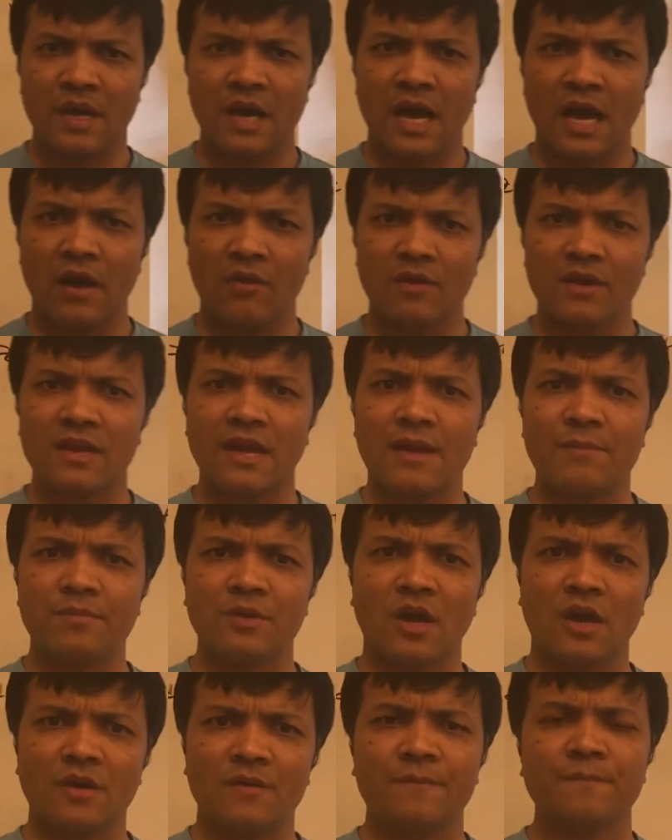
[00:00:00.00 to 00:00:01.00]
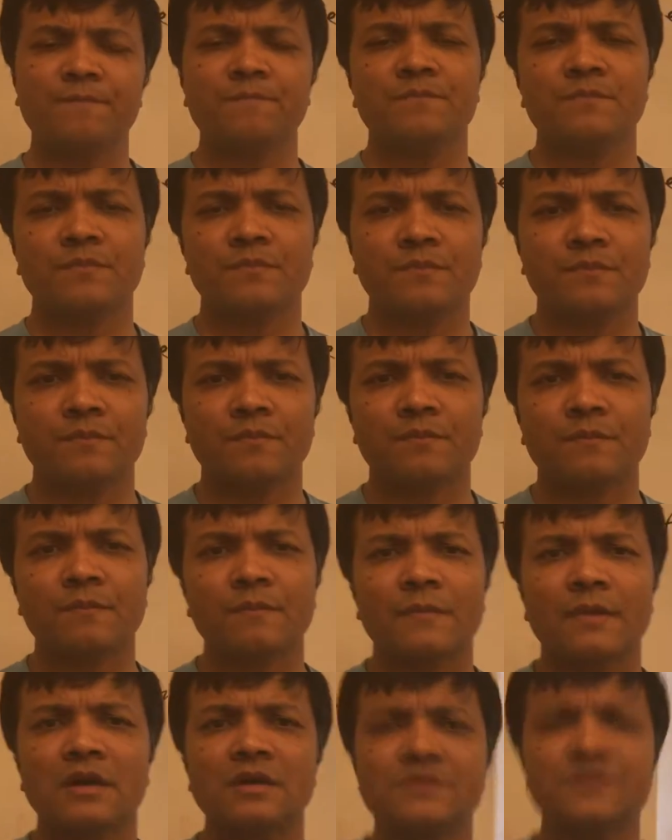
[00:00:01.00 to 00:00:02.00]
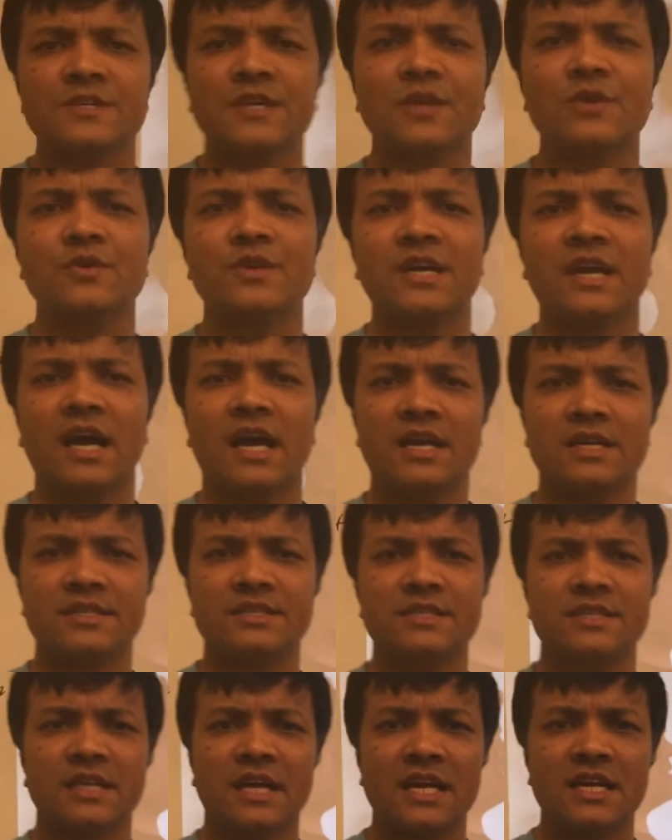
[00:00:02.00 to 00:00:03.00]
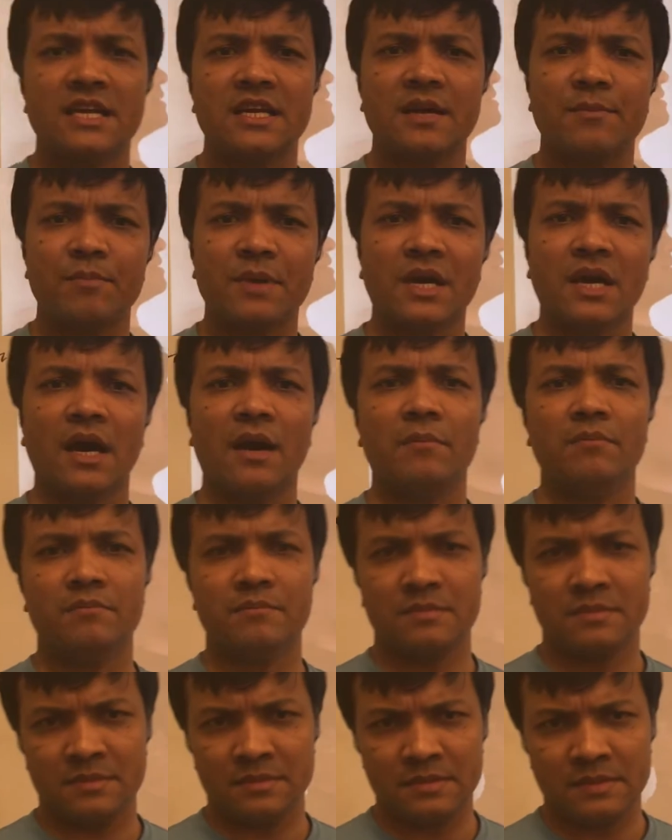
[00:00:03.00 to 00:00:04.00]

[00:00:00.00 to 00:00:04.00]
How a lifelong security guard ended up become